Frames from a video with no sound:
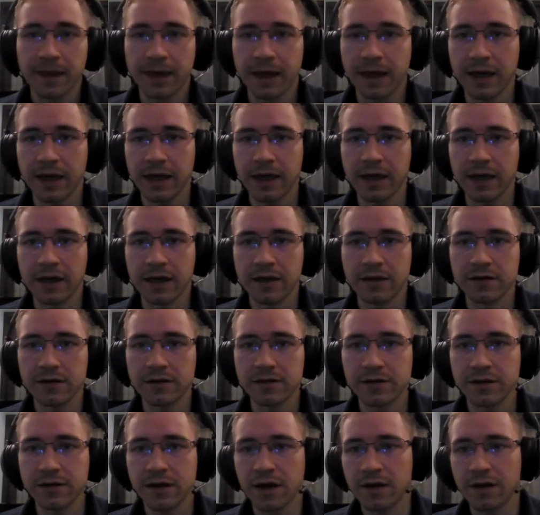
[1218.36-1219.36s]

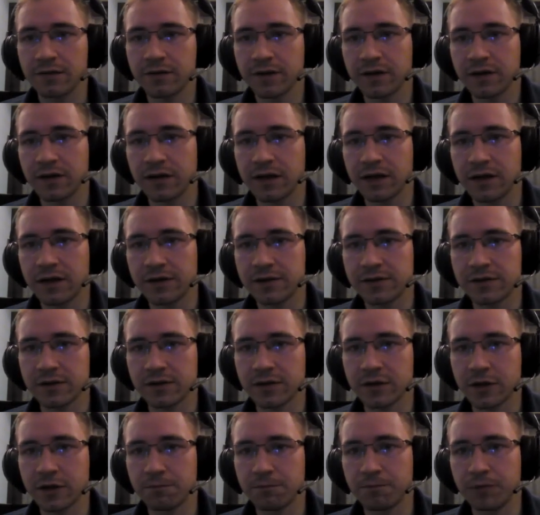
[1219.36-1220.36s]
and everything else
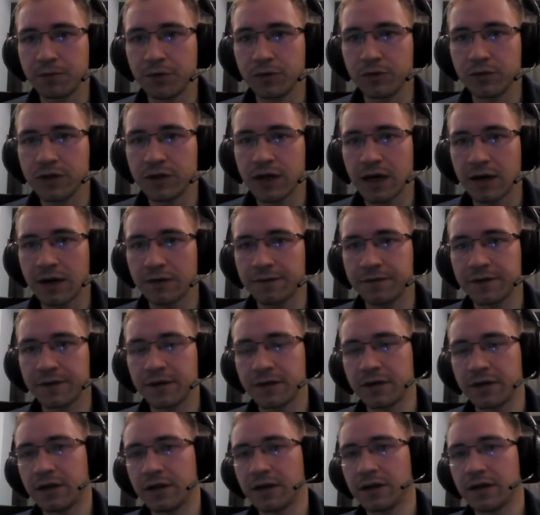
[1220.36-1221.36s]
you're gonna put after
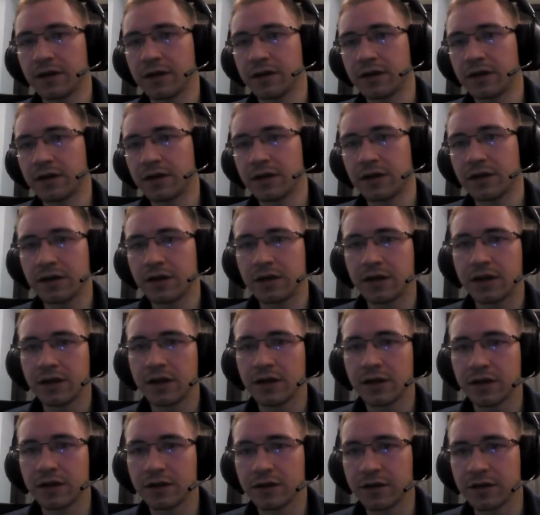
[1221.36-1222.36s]
the
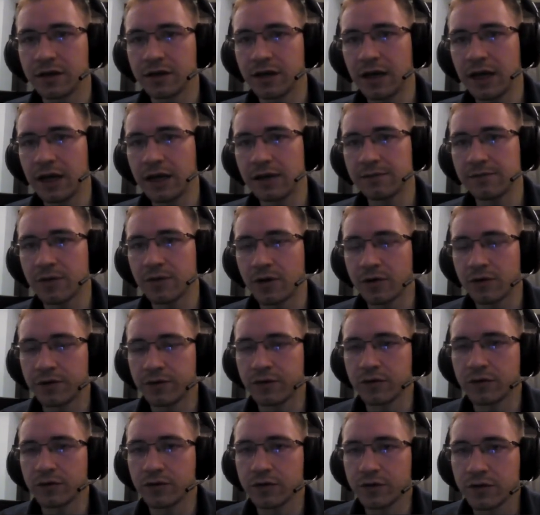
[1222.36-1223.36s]
name of
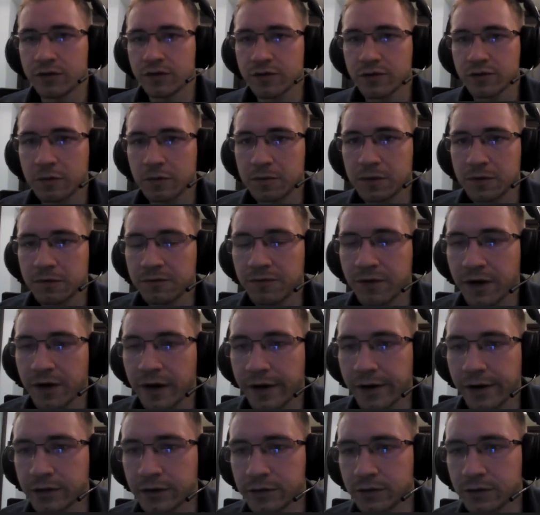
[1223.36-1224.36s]
your scripting
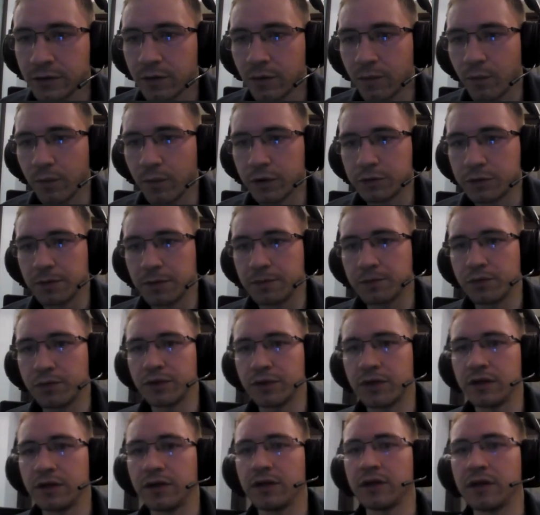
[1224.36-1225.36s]
file will be
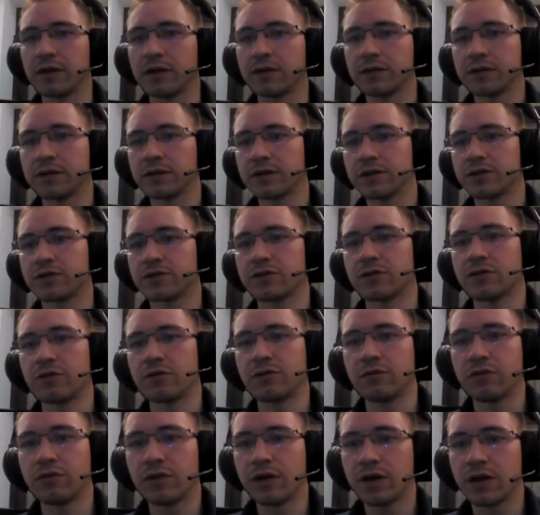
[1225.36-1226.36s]
put in here.
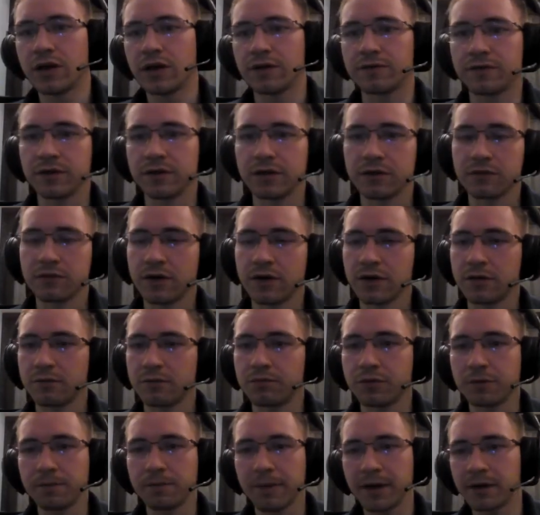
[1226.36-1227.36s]
So if you can run a
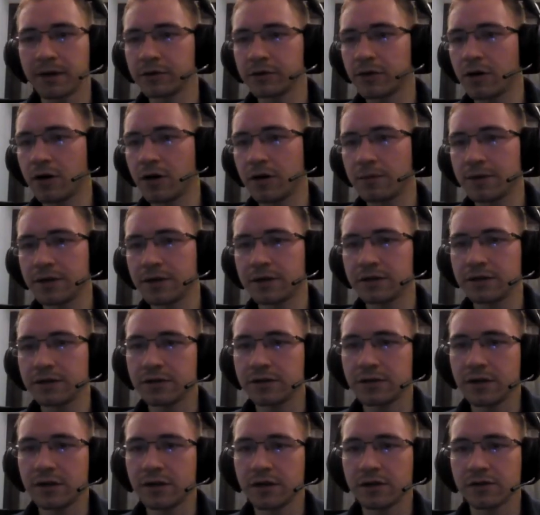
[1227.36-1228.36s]
prepare
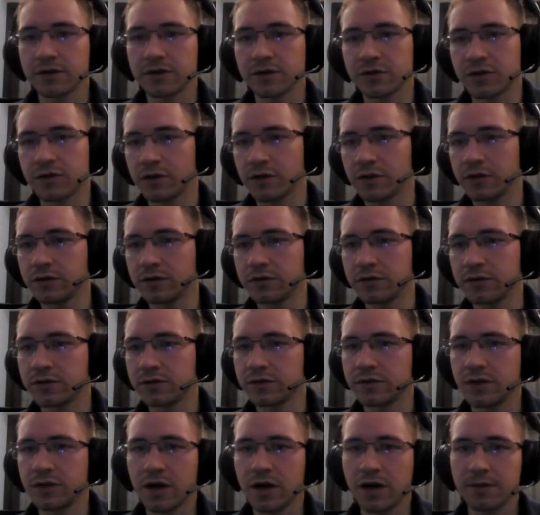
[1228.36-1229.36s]
command, start,
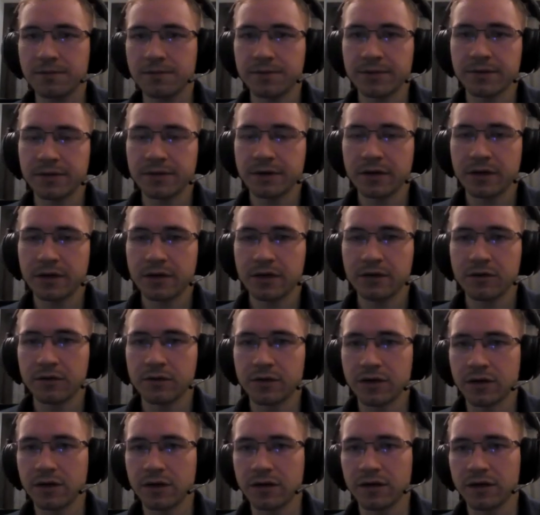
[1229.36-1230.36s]
stop,
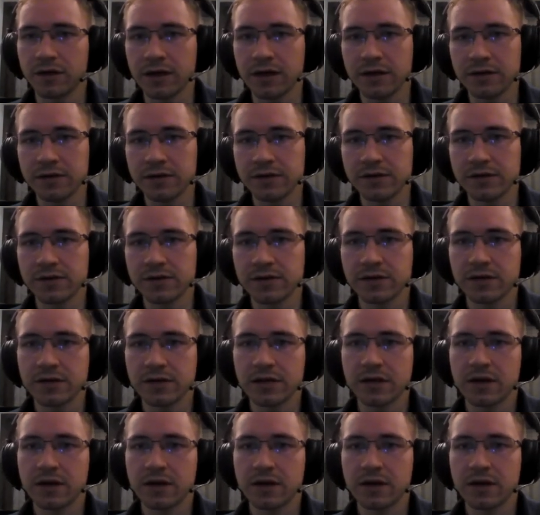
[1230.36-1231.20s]
or anything else,